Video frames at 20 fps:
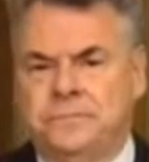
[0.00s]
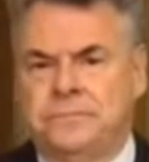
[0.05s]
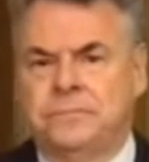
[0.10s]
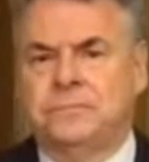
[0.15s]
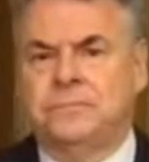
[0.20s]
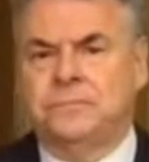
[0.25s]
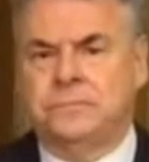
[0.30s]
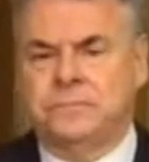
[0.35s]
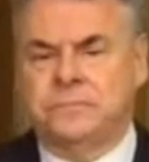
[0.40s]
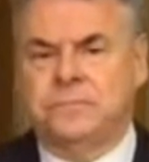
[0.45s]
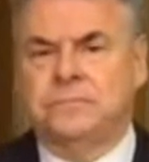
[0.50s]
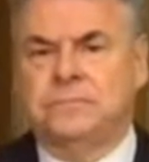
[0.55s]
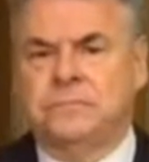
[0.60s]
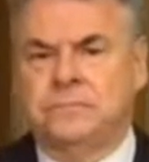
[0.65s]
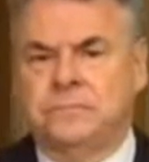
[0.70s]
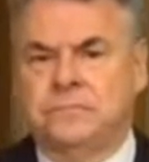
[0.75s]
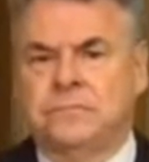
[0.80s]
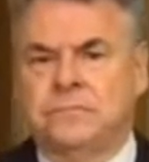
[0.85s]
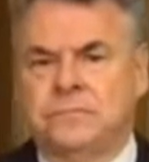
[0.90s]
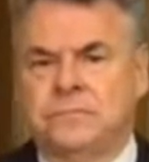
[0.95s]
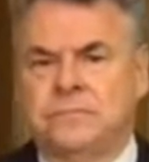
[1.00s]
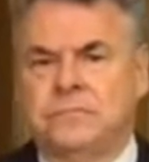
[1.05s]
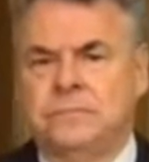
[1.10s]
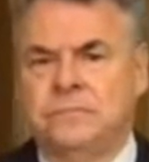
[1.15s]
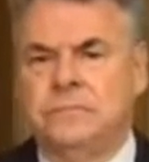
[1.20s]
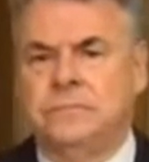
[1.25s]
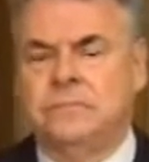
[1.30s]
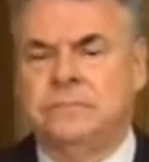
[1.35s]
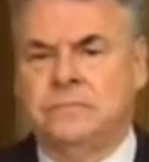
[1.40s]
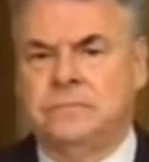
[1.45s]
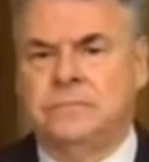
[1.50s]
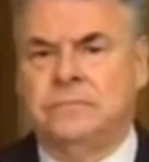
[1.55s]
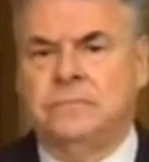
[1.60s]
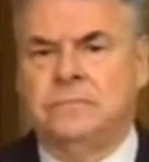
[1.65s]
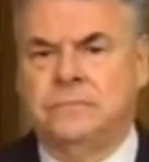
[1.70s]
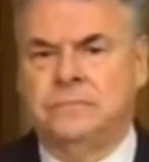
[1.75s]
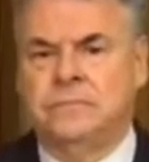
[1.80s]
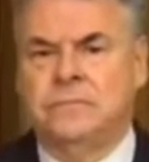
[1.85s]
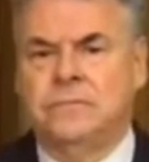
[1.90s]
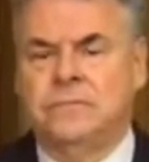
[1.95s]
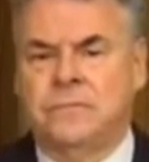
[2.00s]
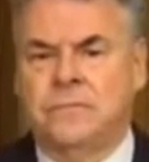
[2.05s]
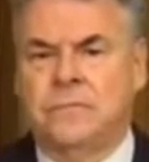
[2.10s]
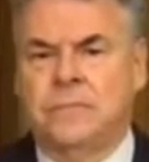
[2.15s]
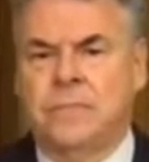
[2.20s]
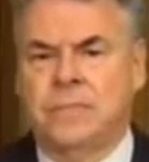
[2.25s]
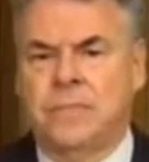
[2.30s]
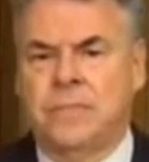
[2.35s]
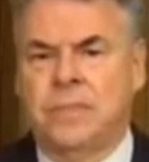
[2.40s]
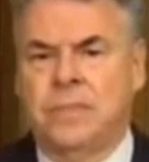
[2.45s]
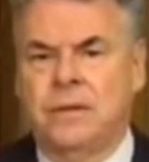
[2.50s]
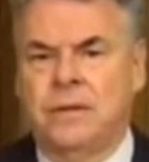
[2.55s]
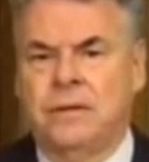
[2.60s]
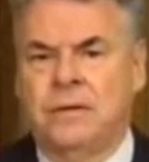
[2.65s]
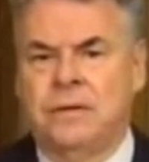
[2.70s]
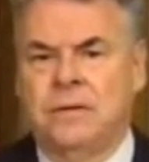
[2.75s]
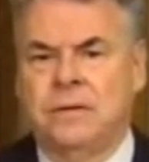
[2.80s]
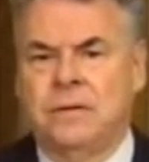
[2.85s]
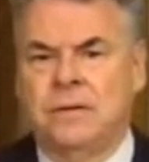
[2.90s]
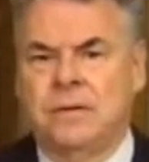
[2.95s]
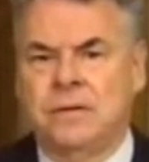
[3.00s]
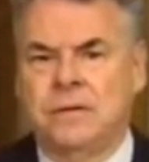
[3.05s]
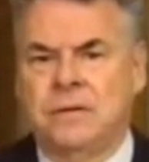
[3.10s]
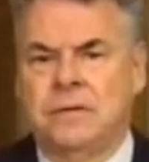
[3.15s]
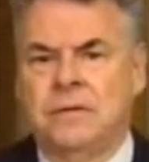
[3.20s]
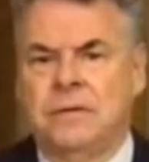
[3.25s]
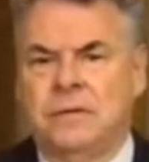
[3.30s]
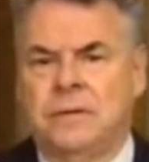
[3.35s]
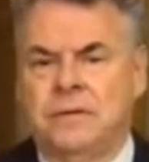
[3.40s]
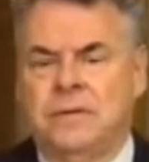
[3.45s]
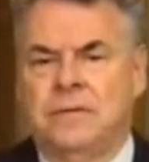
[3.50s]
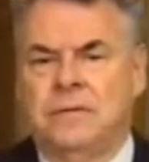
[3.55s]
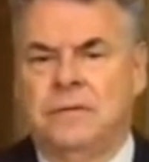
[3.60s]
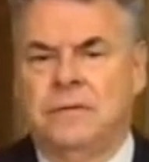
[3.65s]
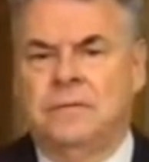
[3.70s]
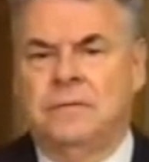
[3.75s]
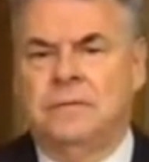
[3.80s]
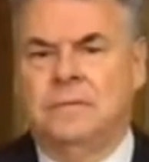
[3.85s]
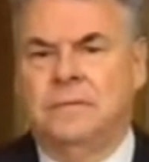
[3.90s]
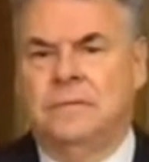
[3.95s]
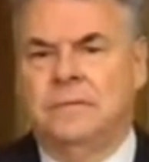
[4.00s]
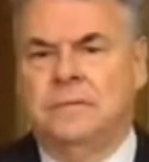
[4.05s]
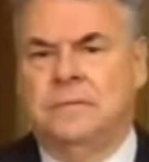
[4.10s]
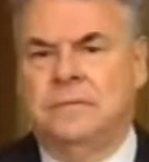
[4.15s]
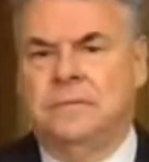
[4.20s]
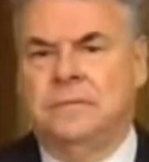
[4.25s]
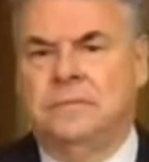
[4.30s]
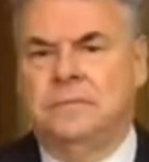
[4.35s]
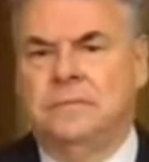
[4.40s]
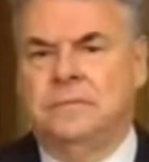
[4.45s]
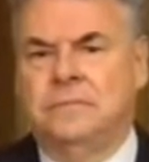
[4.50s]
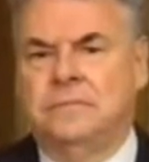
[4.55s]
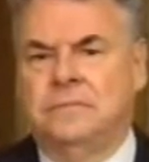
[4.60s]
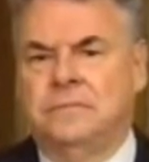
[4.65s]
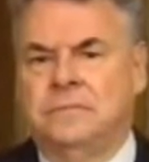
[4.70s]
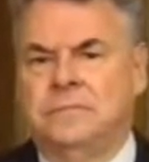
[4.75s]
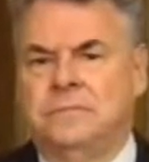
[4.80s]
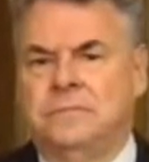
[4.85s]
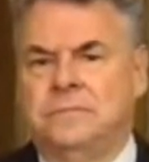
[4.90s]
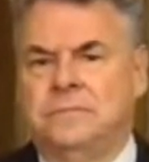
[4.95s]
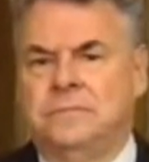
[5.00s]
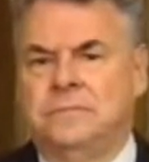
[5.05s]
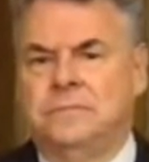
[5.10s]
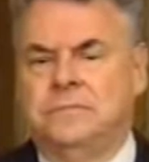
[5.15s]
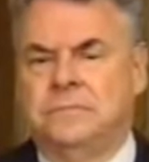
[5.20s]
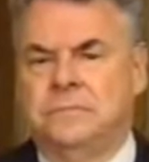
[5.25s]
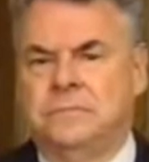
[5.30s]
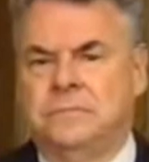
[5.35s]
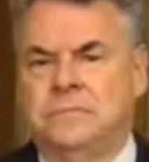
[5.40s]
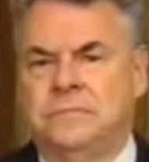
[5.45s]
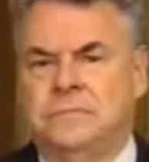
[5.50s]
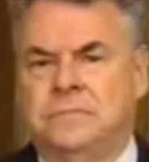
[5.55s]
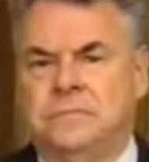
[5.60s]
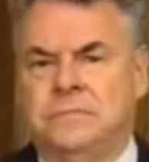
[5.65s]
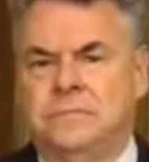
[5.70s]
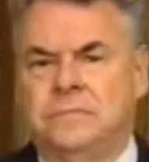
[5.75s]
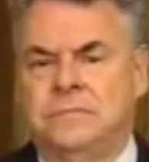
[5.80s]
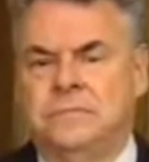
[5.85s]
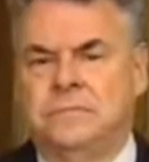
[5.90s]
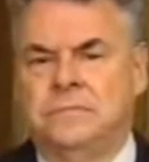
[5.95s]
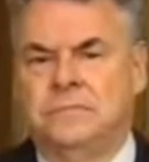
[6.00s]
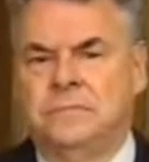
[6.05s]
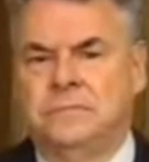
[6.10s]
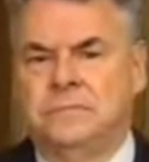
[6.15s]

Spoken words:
No words are spoken by the person on screen.